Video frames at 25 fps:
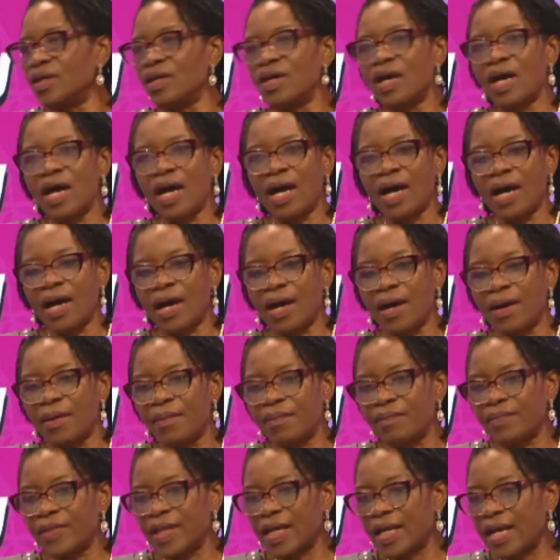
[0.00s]

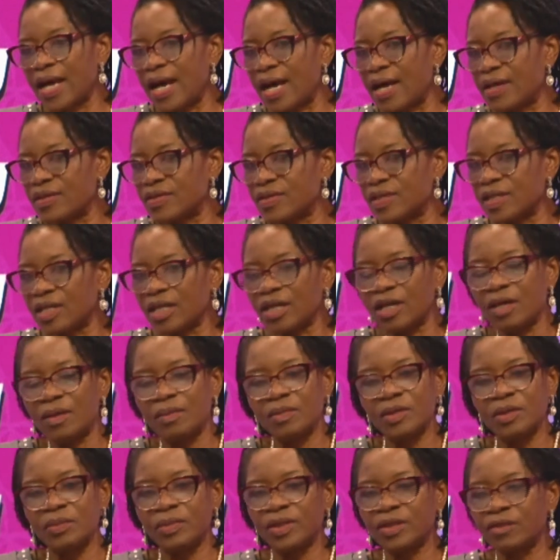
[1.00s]
that has an
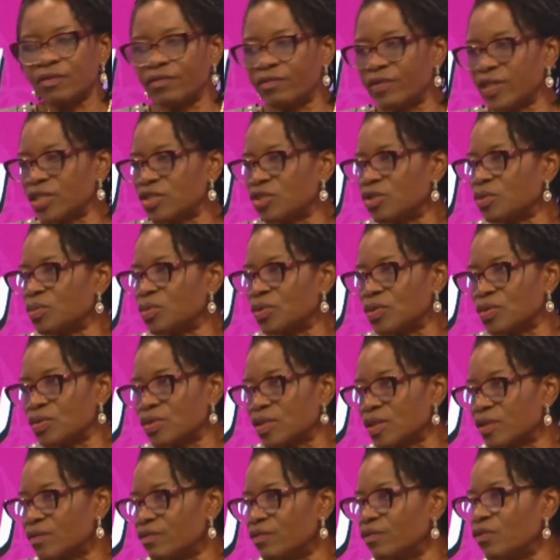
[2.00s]
accompaniment of
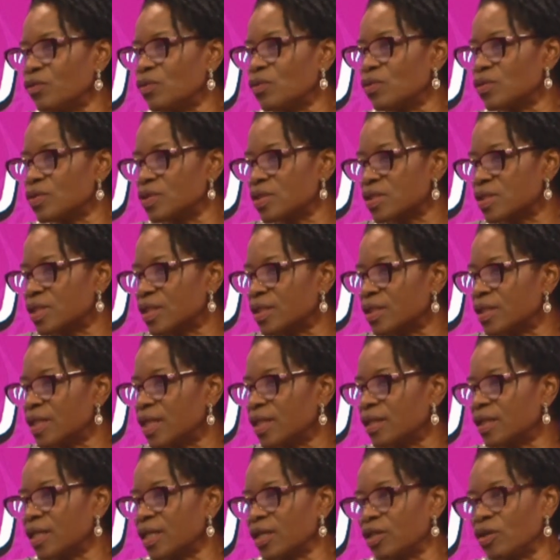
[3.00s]
vegetables and fruits,
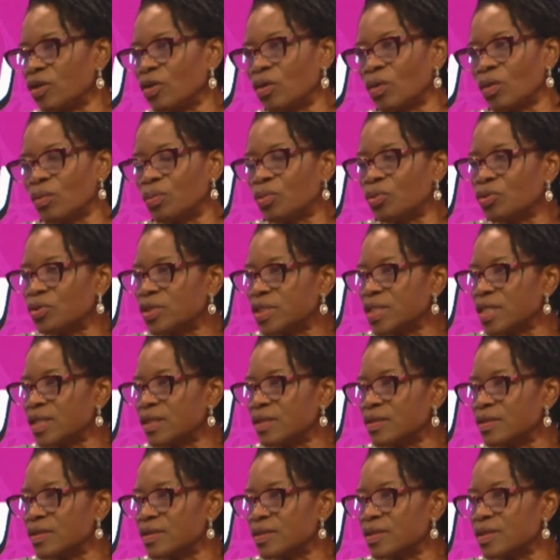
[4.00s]
and then your
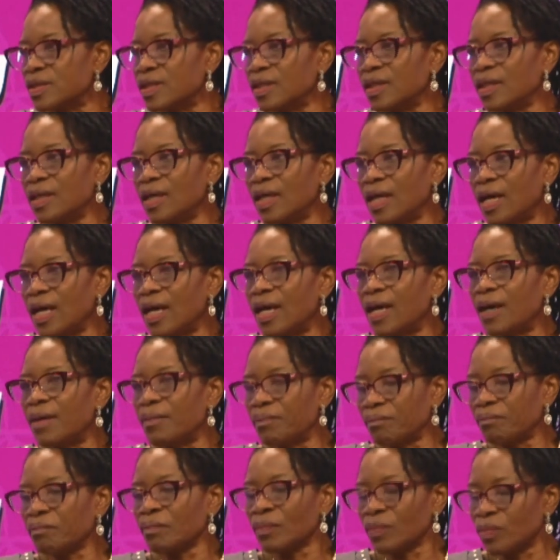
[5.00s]
proteins,
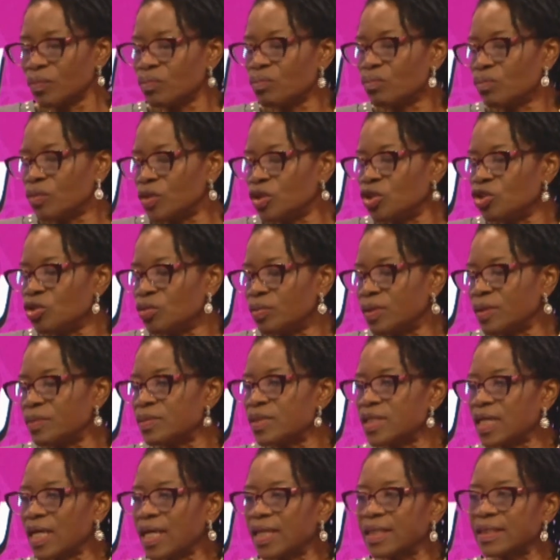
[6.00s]
you should be able
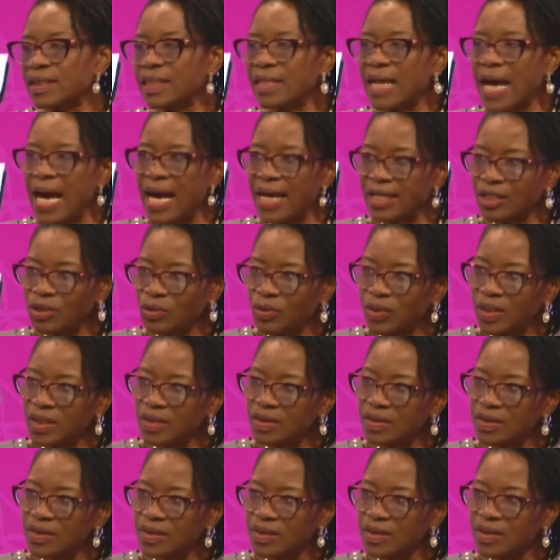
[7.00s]
to get
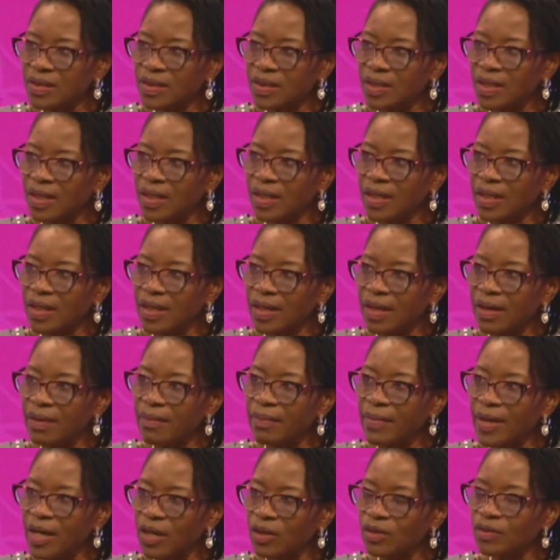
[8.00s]
adequate
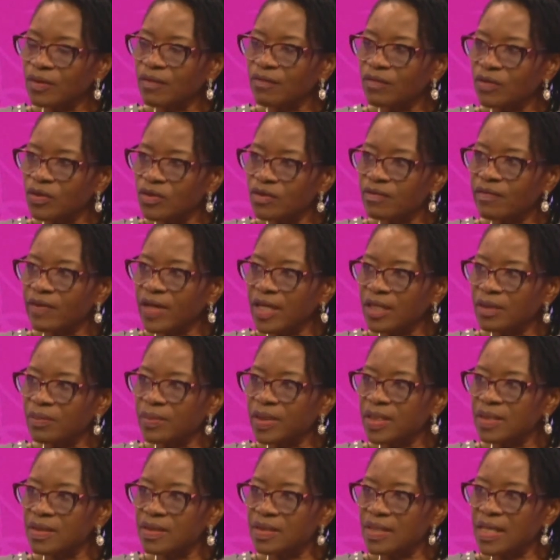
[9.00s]
amount of those
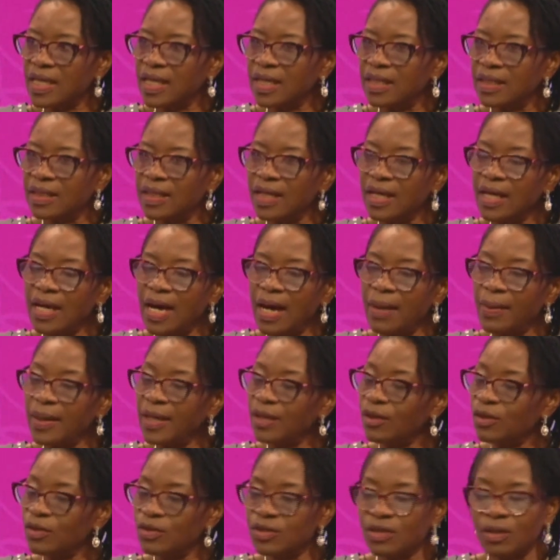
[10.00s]
vitamins in.
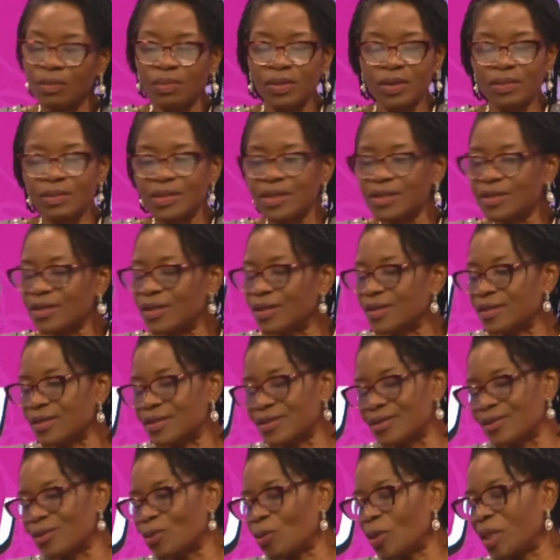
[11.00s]
Those supplements
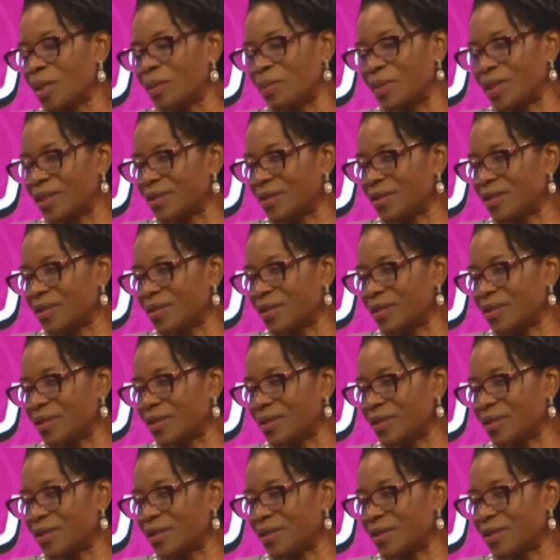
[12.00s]
cost quite a bit.